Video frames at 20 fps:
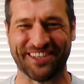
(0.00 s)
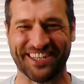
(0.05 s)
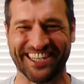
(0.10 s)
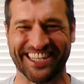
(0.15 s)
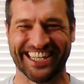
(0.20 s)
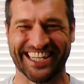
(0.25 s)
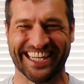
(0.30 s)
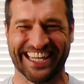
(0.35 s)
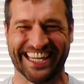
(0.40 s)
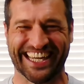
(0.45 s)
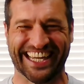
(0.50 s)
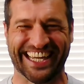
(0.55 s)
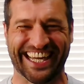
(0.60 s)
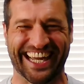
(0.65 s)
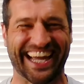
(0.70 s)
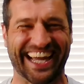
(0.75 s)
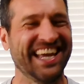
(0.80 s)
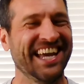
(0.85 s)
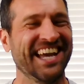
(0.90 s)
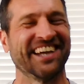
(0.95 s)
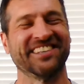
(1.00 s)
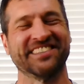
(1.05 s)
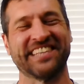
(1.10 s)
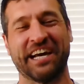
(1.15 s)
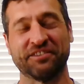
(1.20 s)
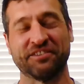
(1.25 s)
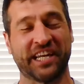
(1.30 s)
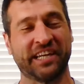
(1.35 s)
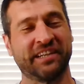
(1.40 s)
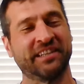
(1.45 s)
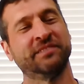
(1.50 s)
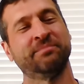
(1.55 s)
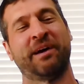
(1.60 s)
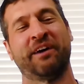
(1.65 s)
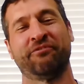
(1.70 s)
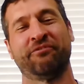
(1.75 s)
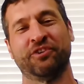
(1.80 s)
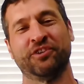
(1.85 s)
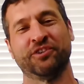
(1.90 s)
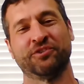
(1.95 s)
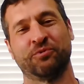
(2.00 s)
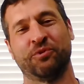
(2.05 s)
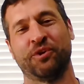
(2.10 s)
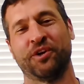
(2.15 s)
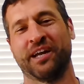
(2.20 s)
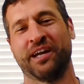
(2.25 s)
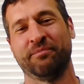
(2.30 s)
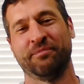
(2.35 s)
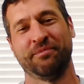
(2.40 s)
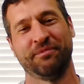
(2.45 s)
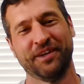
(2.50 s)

But because I was like, this is my first one.